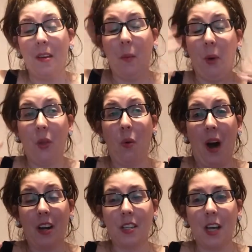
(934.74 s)
where the
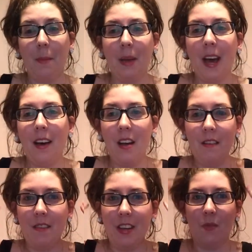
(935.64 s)
water's coming out
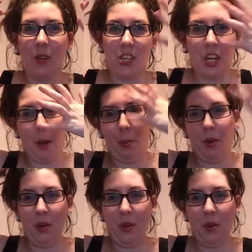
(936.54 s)
of. And with shampoo,